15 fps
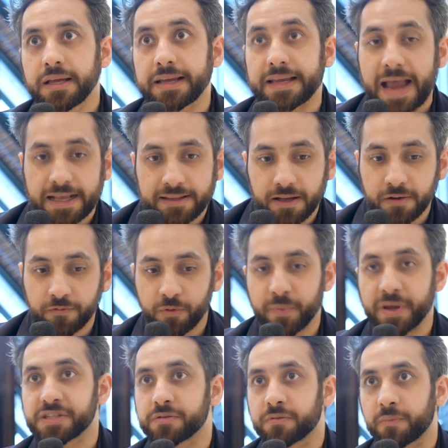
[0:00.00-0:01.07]
gather
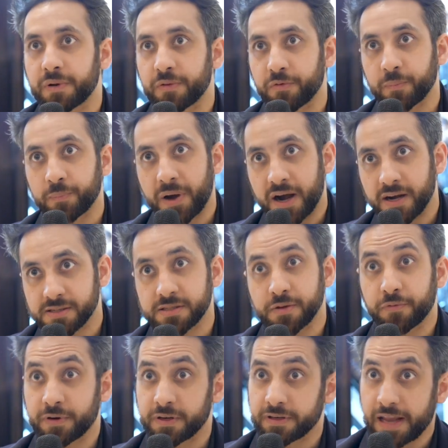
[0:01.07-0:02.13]
information from different parts,
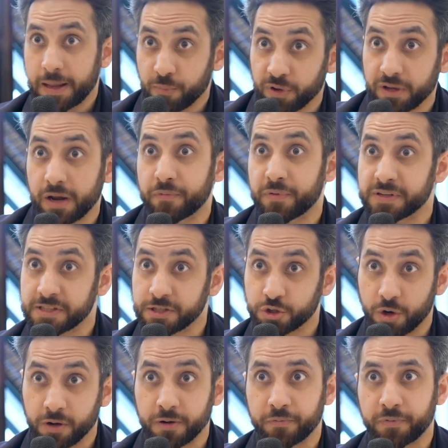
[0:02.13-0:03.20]
different demographics and
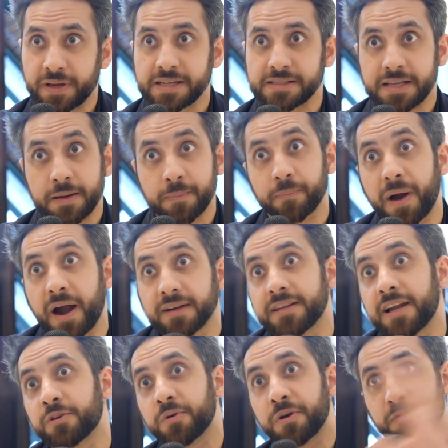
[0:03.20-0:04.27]
geographies, and impart
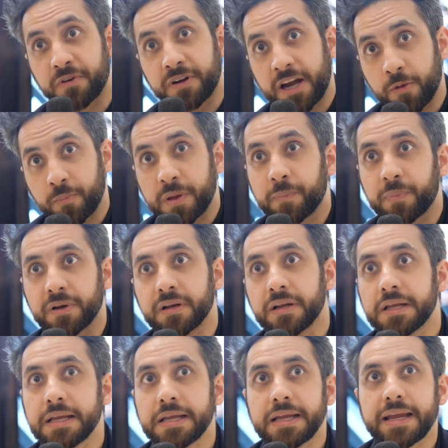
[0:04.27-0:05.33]
that to different kind of people,
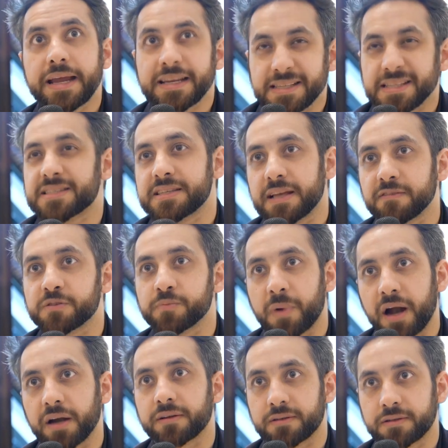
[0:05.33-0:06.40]
is itself
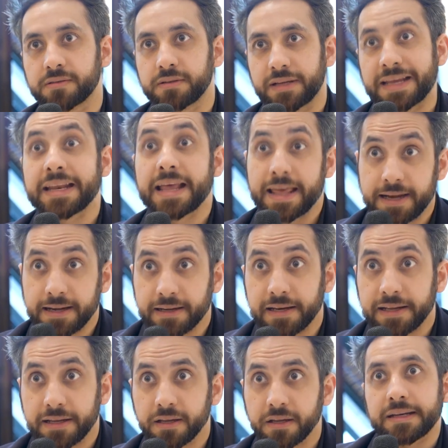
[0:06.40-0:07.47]
smart
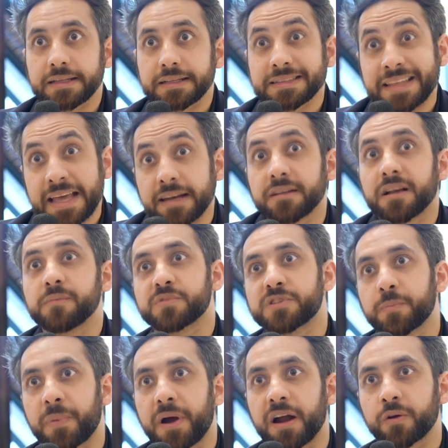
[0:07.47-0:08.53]
inherently. Then comes
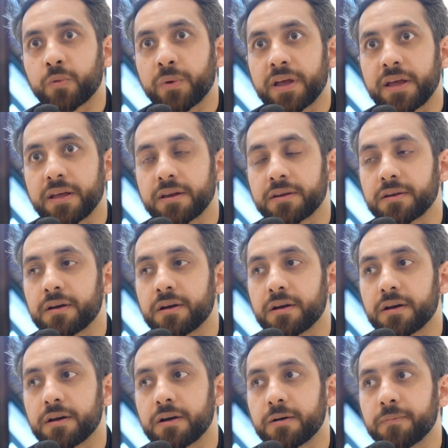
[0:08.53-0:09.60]
the part where
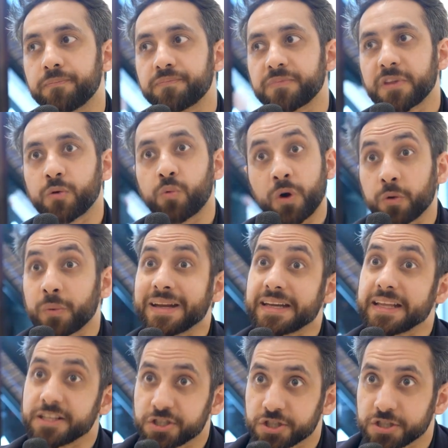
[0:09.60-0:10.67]
what we
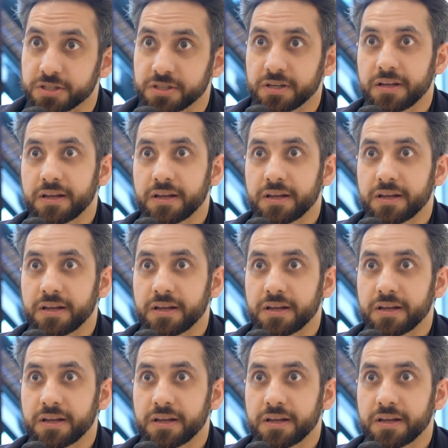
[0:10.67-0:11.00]
teach.